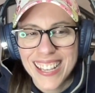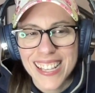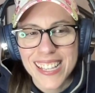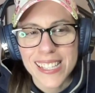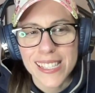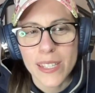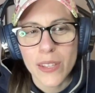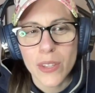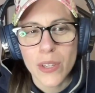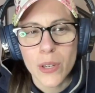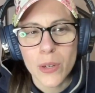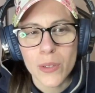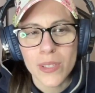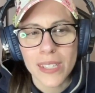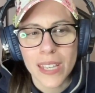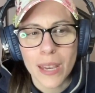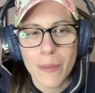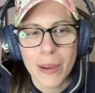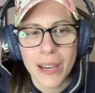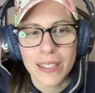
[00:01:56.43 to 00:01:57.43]
So the news
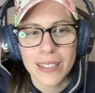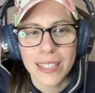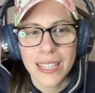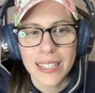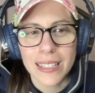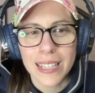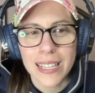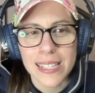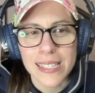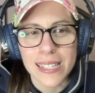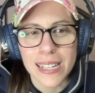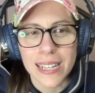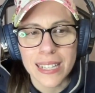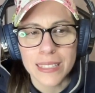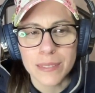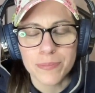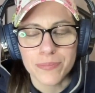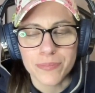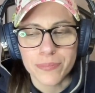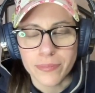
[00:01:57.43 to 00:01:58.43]
came out late last
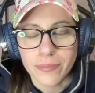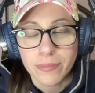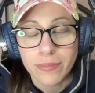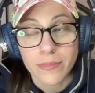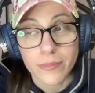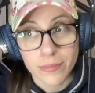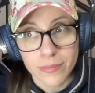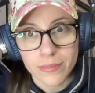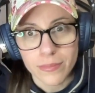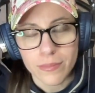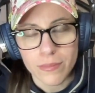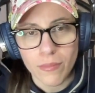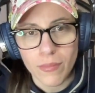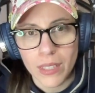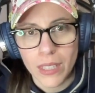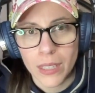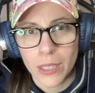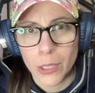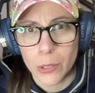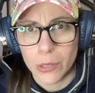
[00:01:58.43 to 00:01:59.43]
night,
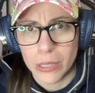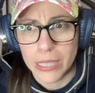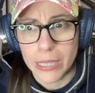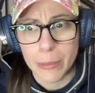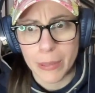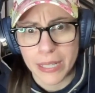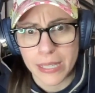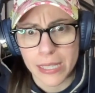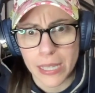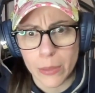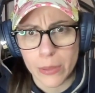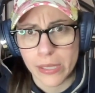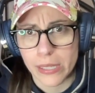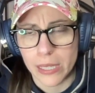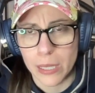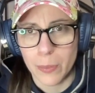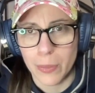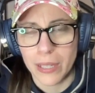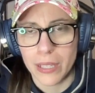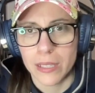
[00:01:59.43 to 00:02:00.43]
literally because I was
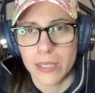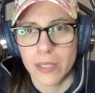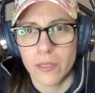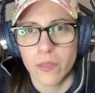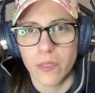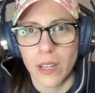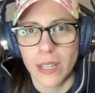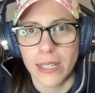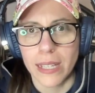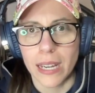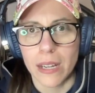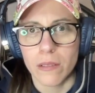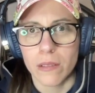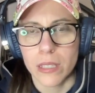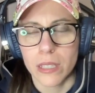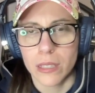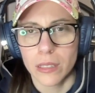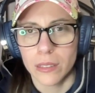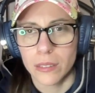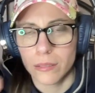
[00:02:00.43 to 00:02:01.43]
sleeping and didn't find out
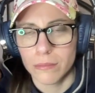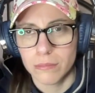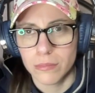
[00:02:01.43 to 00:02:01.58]
till